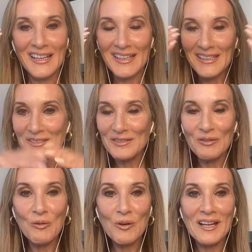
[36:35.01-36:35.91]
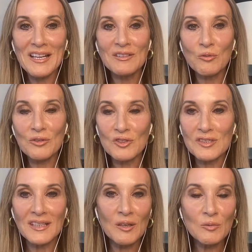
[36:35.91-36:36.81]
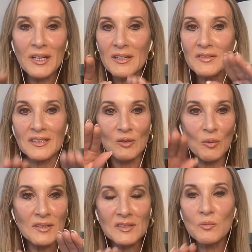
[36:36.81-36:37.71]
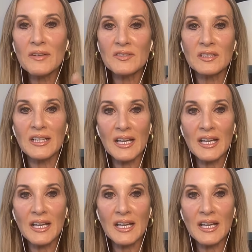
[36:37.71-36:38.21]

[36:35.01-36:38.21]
and all kind and auditory sound waves and quantum waves and it